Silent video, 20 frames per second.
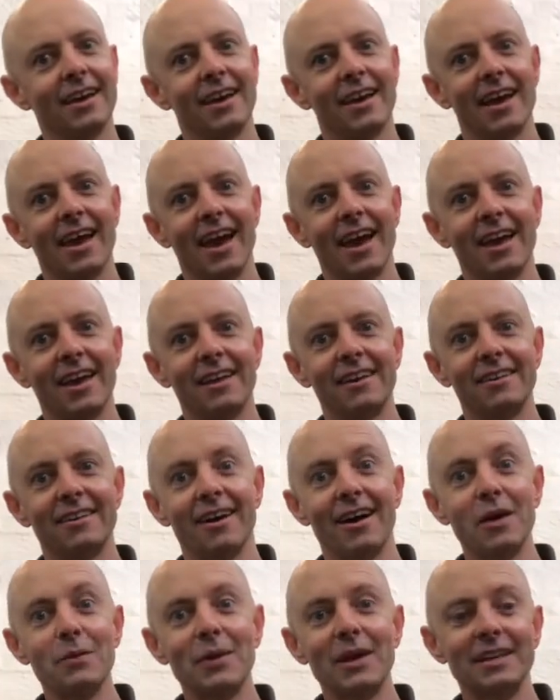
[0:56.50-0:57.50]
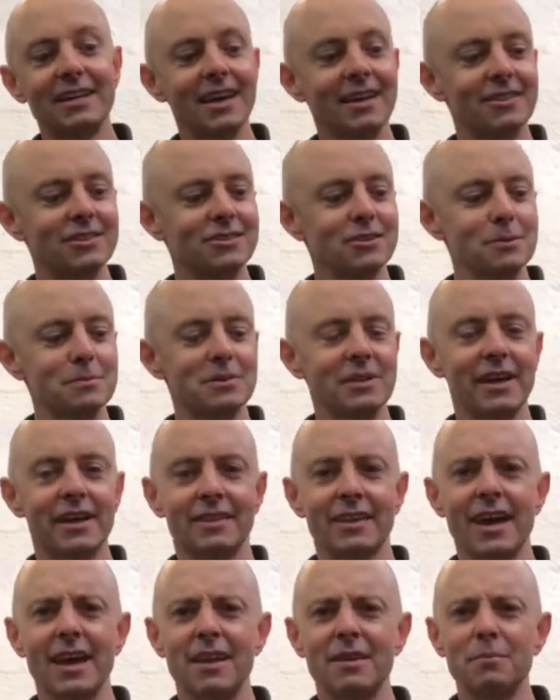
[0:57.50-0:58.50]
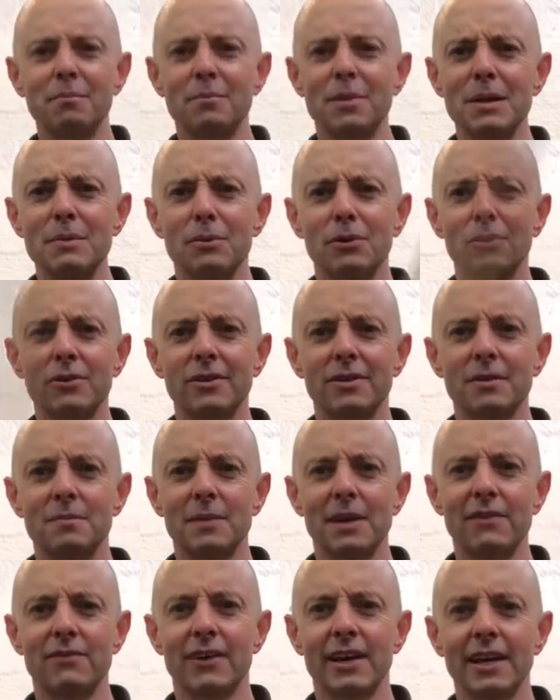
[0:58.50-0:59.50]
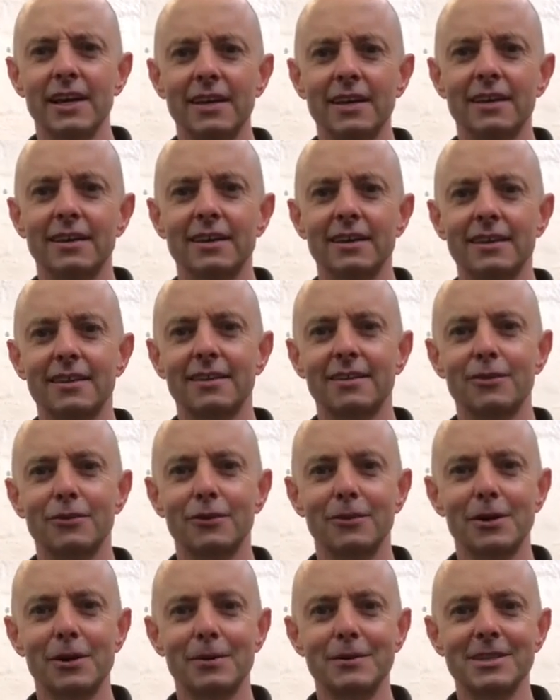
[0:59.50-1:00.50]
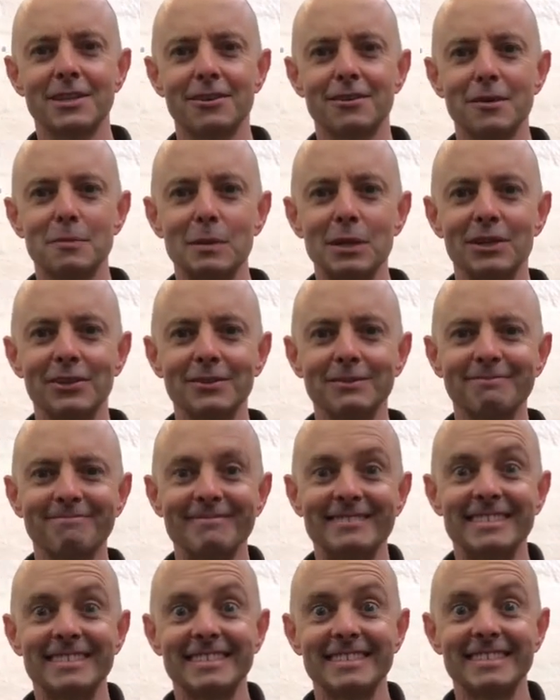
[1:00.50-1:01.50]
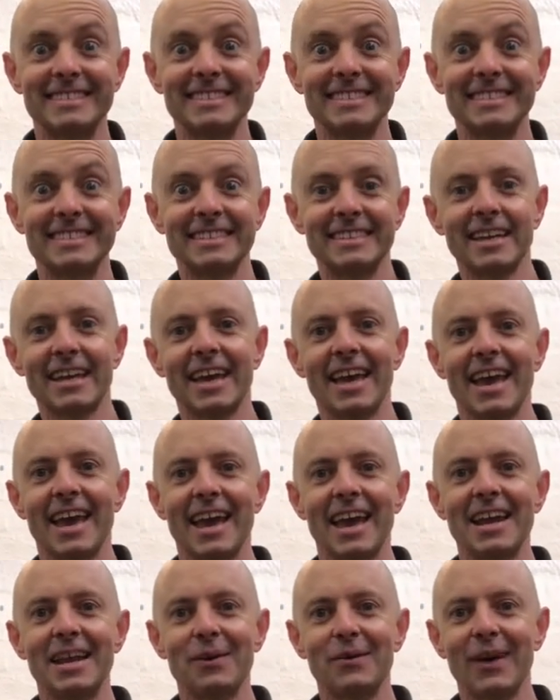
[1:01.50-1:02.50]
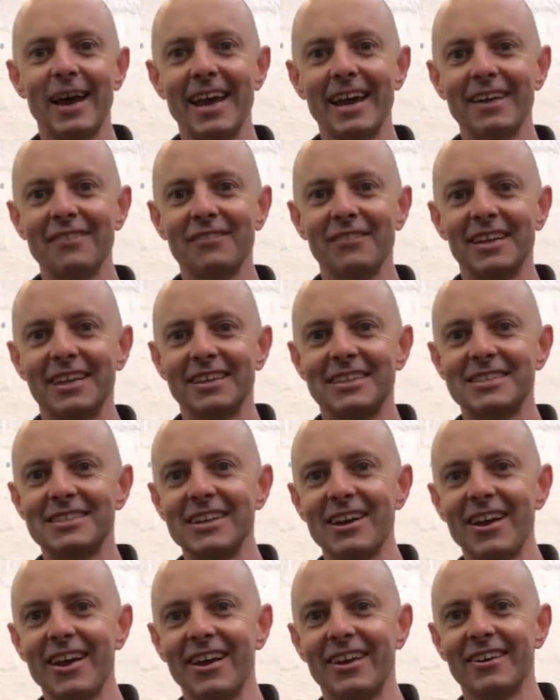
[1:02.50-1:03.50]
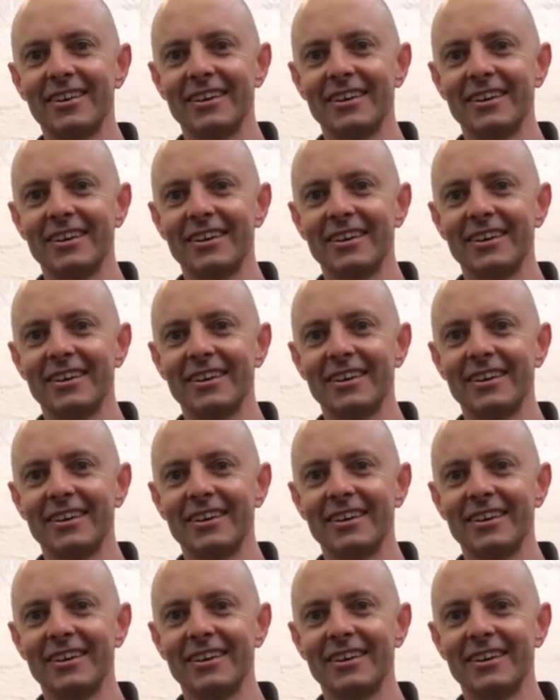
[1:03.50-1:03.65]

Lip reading: And I went down the shops like that and people looked at me funny, thought I was a criminal. Anyway, so